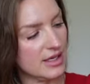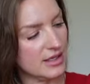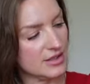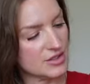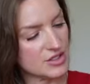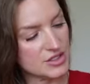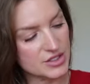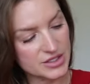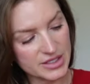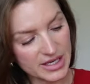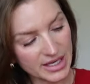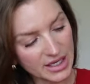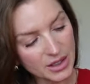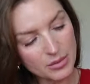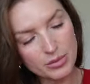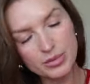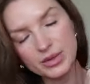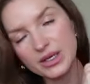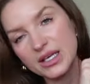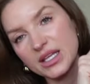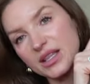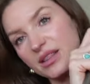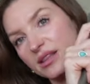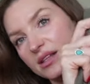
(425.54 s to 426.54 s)
shape,
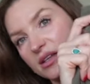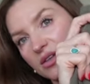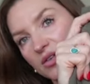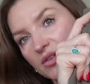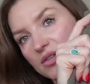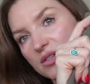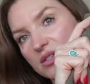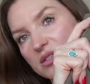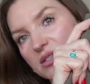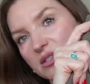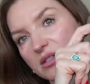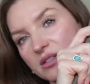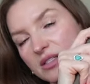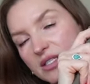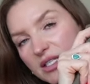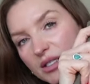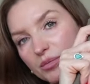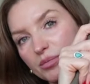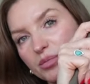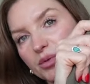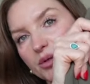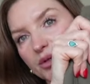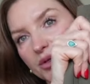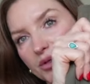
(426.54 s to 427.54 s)
in this
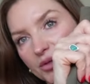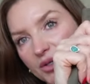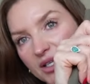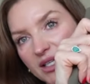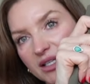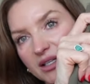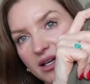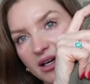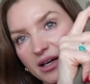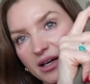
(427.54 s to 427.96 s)
deep green